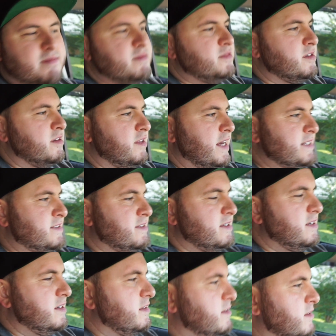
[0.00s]
So that's
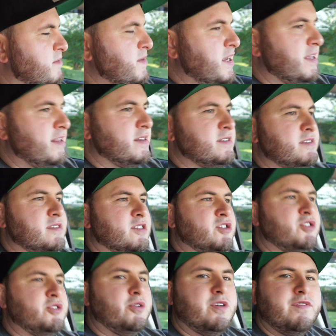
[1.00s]
it. I mean, this is a
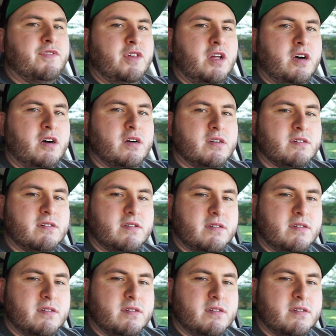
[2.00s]
short vlog.